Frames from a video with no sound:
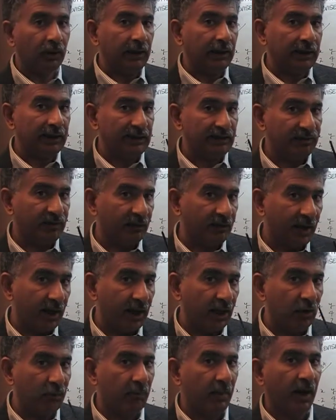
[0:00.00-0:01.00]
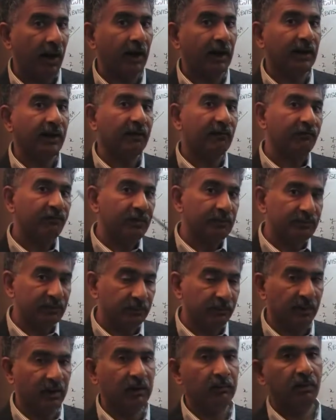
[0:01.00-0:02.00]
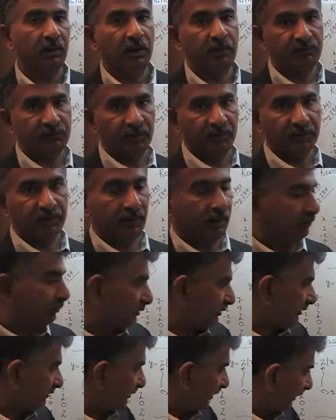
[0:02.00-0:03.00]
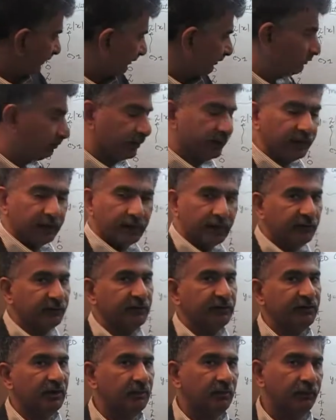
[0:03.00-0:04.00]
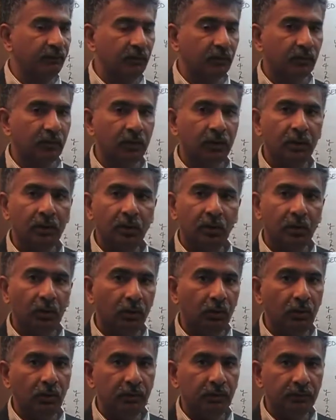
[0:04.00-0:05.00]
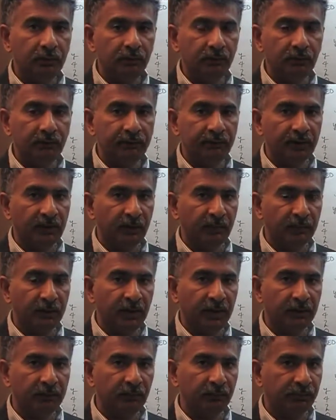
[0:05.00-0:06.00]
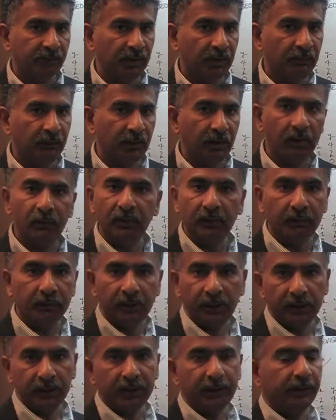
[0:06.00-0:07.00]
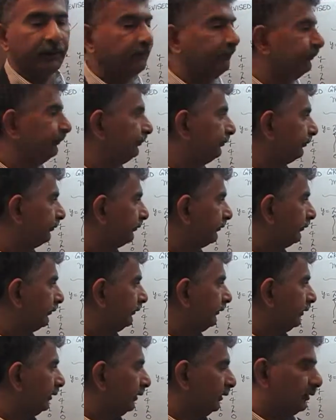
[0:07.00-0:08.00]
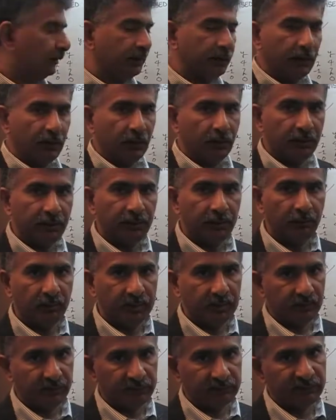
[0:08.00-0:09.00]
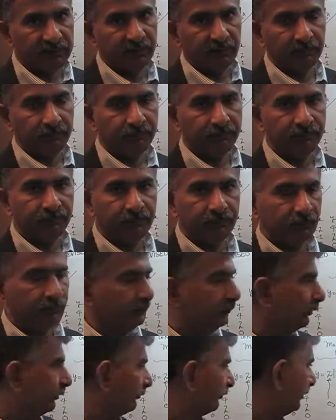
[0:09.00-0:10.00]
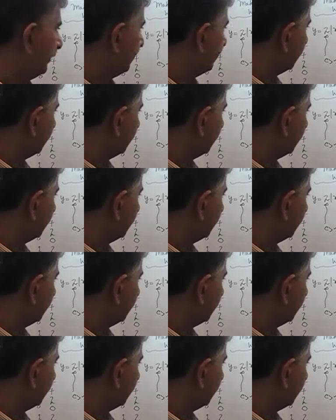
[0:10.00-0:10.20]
It is the negative part that flips the parabola upside down, just like this one here. As I said before, all the rules that apply to parabola will apply here. They are, they are one and the same. Do you understand?